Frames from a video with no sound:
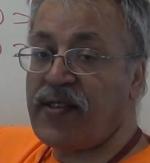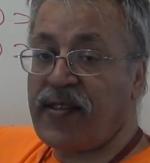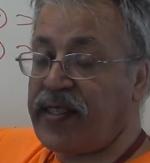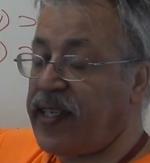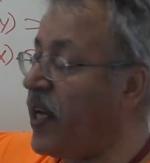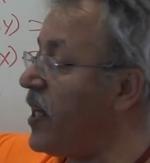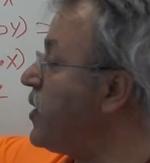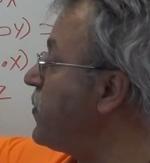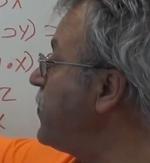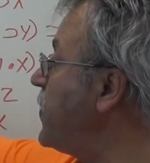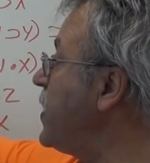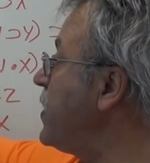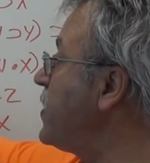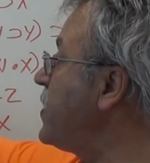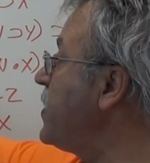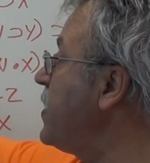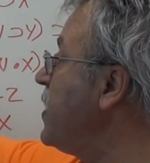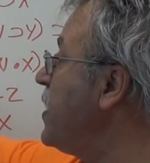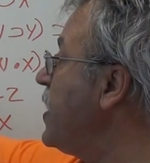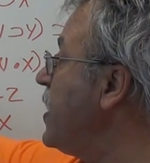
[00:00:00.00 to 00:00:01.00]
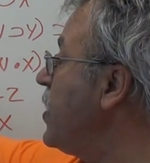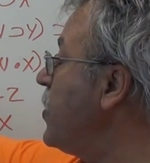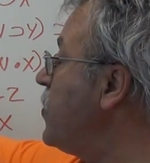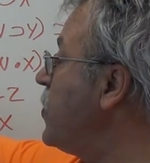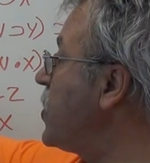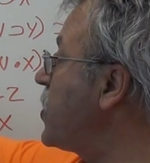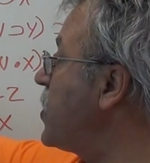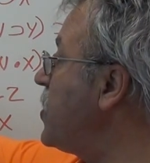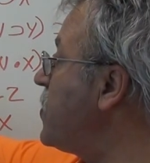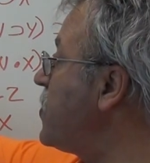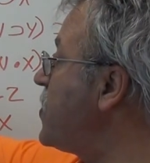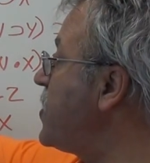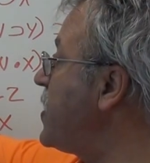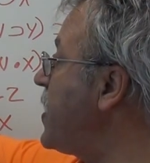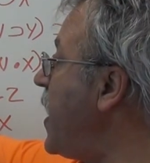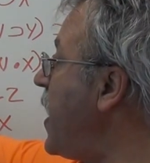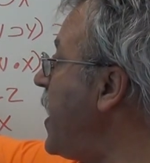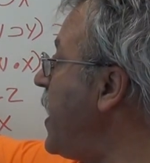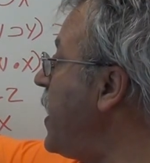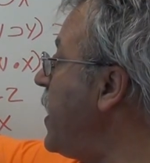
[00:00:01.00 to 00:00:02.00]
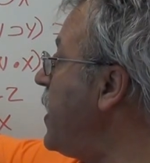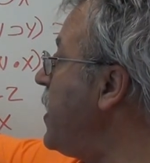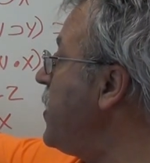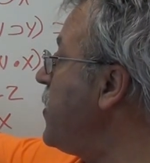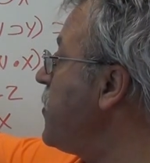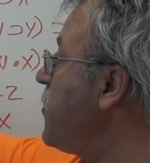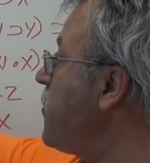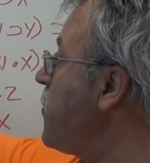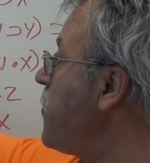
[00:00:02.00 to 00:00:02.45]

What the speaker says: statement, we could say